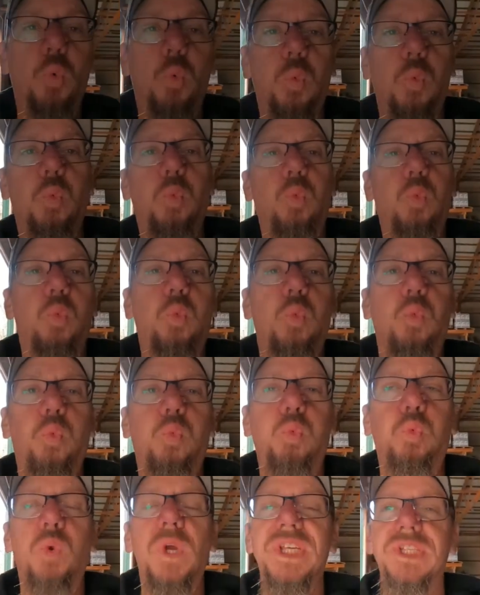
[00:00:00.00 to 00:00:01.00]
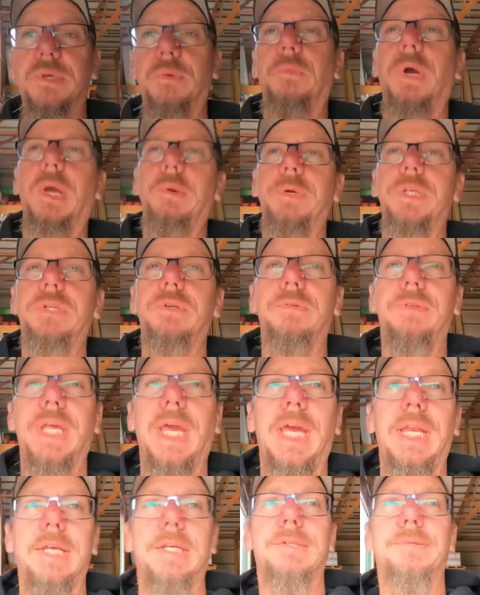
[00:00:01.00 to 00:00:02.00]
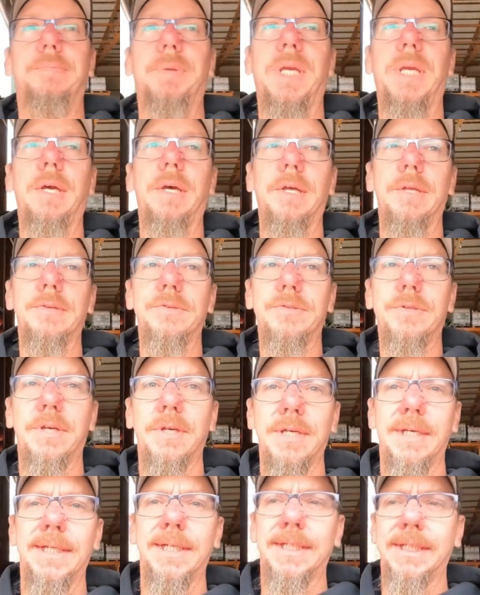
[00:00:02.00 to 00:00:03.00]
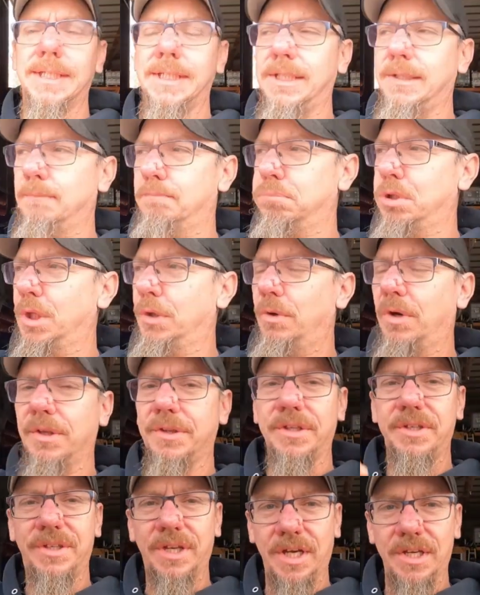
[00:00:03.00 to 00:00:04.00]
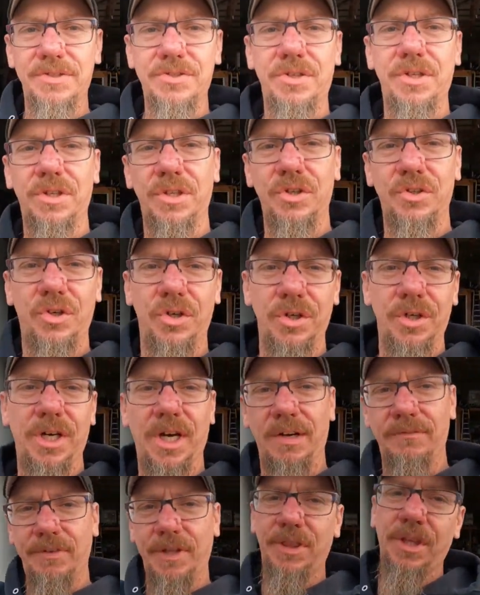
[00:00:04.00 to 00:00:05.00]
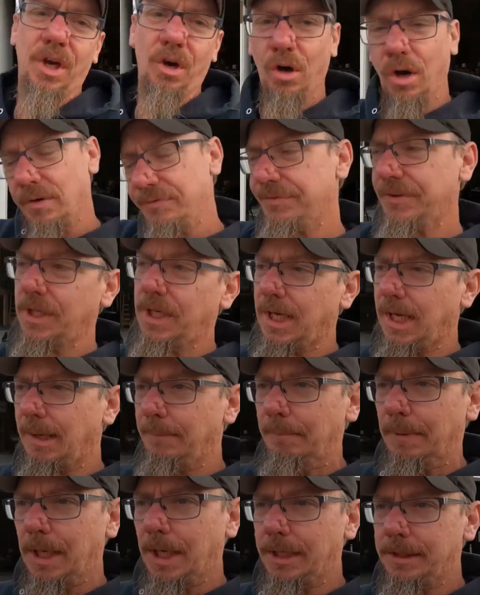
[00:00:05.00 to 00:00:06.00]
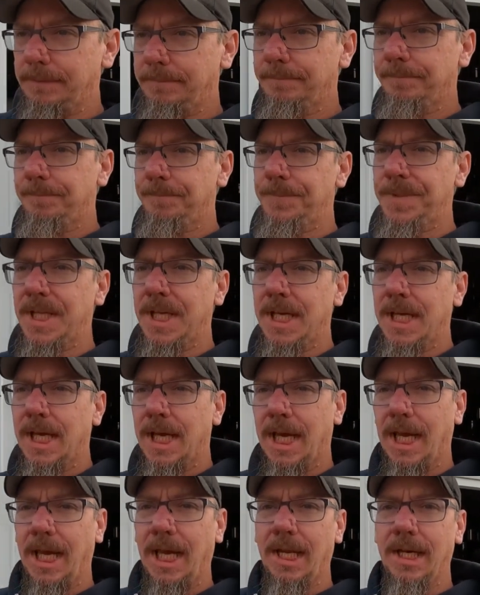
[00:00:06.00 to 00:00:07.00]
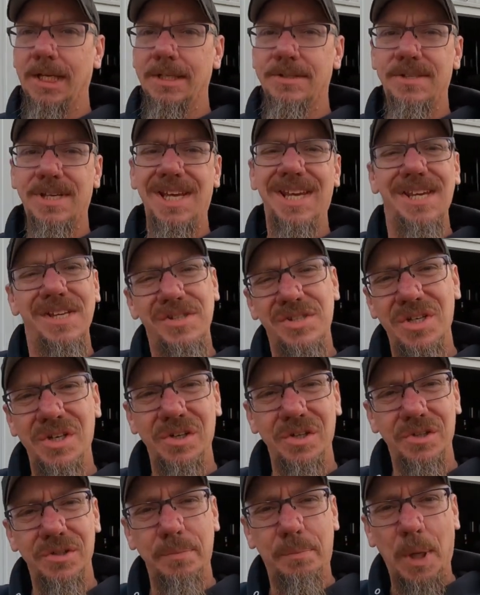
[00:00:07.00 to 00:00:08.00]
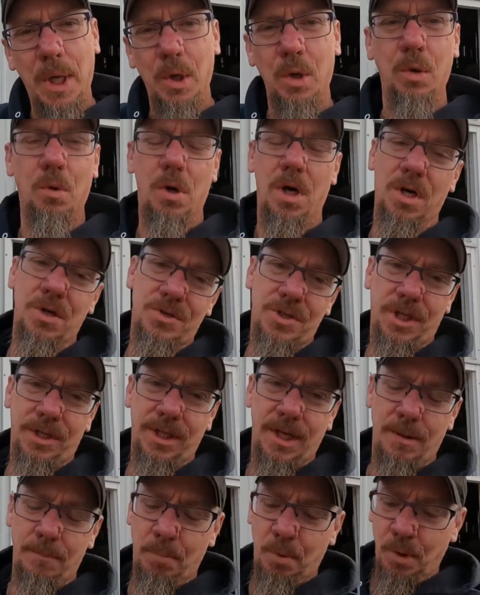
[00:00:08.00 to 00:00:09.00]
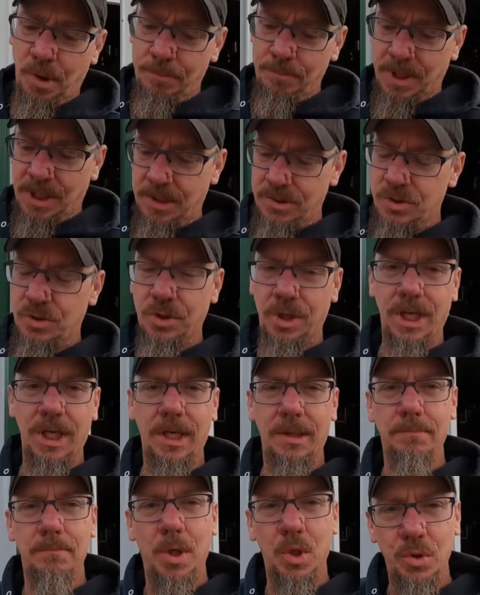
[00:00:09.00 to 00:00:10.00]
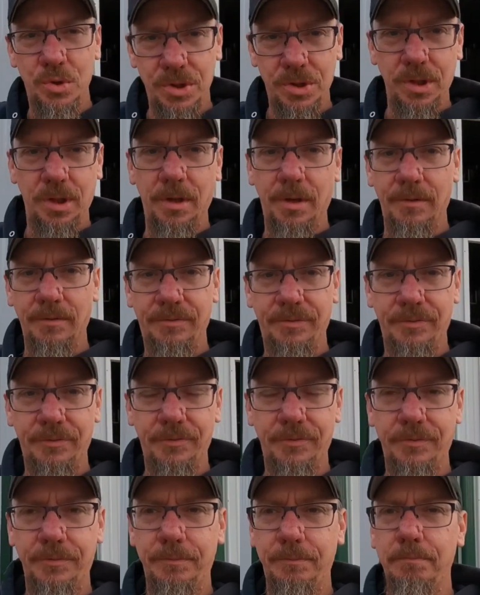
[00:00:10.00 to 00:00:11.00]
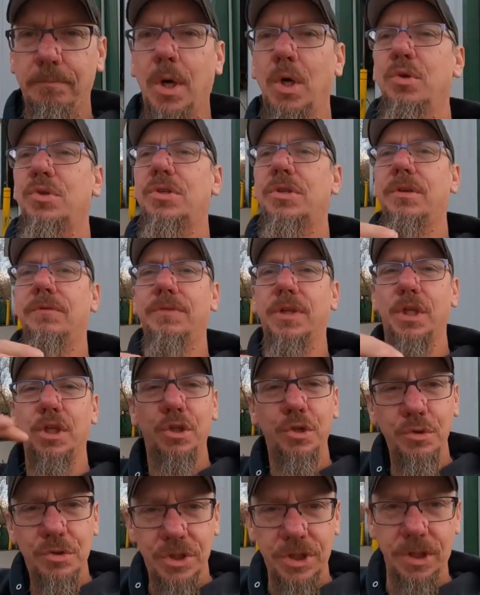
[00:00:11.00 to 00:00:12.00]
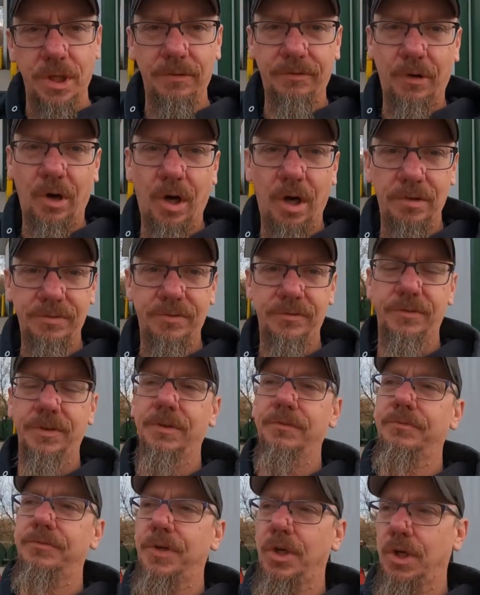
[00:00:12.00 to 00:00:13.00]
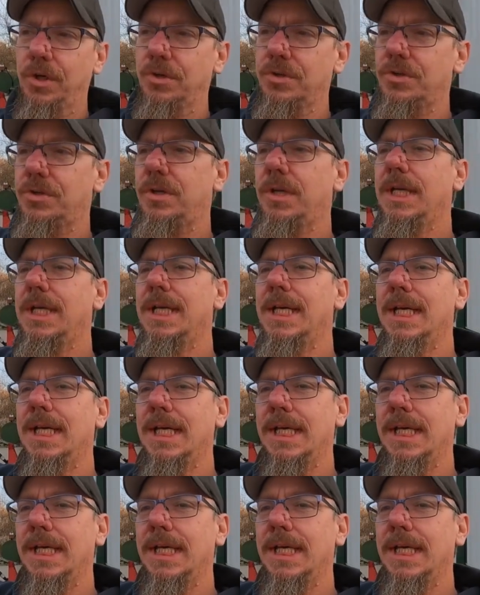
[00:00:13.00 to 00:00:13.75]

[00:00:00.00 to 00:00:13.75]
Reason why we do that is because you blow all the dust and the dirt and everything off the combine, and it's easier to power wash at that point because you're getting most of the loose stuff off of it first,